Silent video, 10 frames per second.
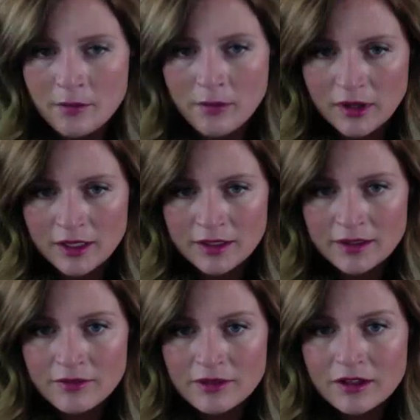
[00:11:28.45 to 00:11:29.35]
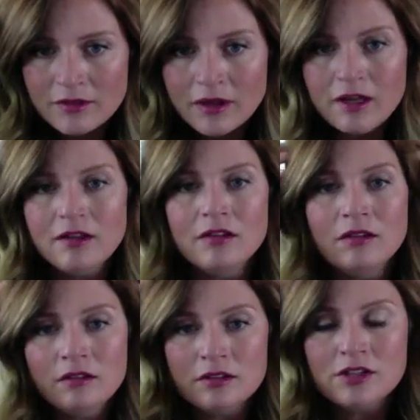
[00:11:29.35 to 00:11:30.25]
blended really well,
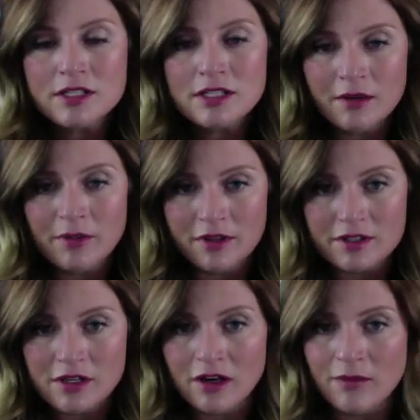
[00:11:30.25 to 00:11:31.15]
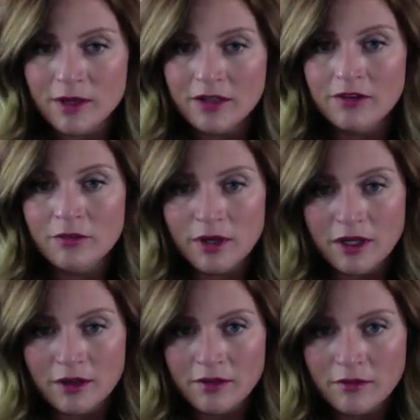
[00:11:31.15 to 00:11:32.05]
just up at the top. I didn't do
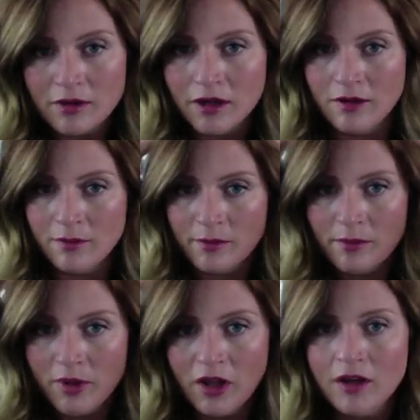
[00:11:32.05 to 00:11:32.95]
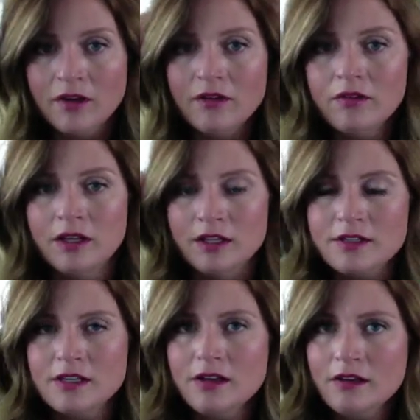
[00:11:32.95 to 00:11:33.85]
my blonde
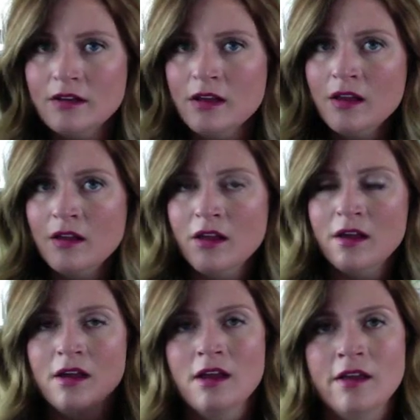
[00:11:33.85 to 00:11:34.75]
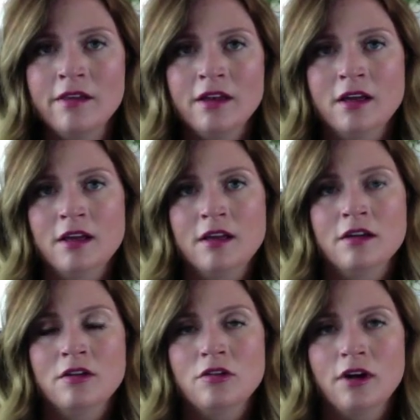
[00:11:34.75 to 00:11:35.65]
ends yet. And then
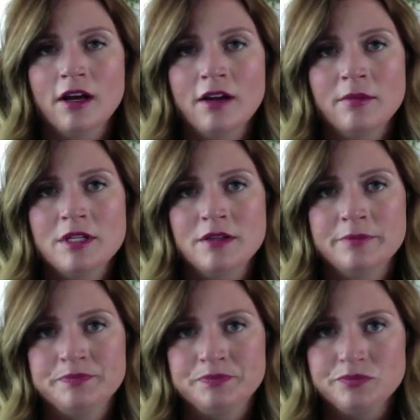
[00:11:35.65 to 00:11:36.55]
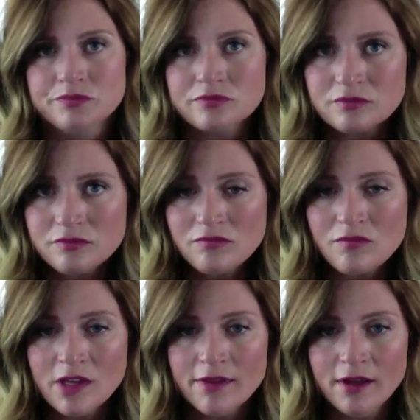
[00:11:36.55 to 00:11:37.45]
I grabbed
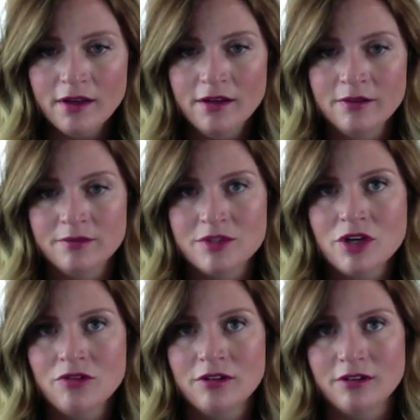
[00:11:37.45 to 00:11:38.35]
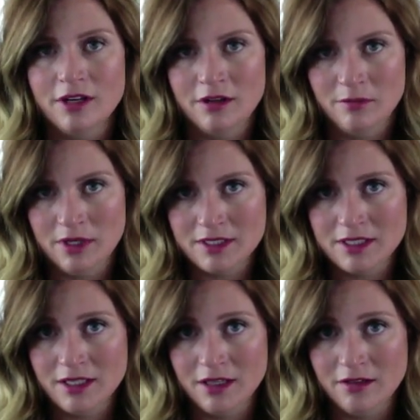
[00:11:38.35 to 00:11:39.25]
the toner that I had mixed
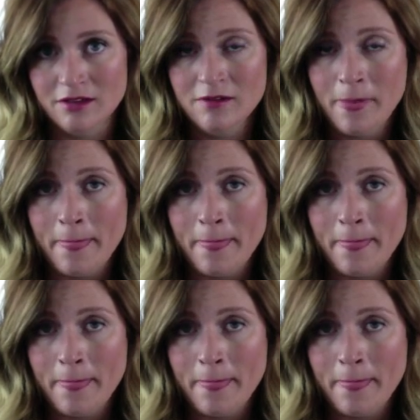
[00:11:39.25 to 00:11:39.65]
together,